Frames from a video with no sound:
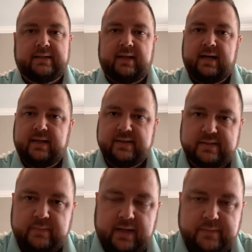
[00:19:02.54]
line that
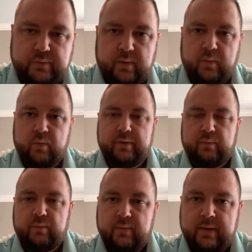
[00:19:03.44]
sometimes what, when,
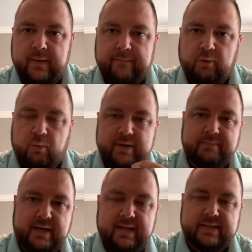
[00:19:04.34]
what we
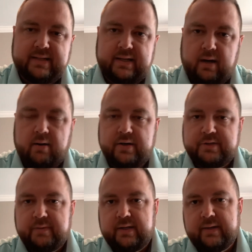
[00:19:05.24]
mean is
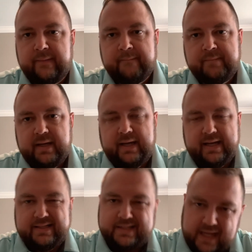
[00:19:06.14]
encouragement
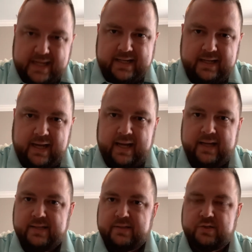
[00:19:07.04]
gets taken
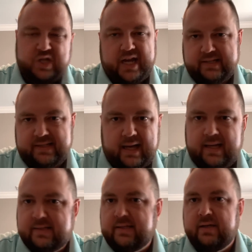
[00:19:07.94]
as
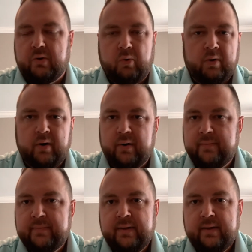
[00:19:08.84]
chastising or
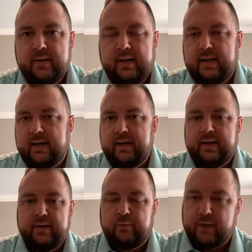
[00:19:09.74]

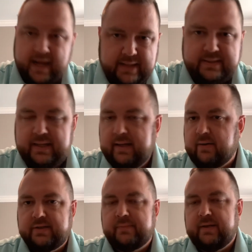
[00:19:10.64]
uh, ranting or
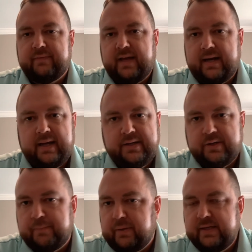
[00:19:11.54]
something of that
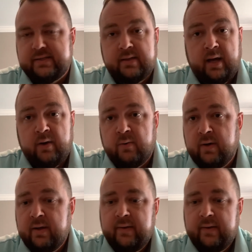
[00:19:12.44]
nature. Please know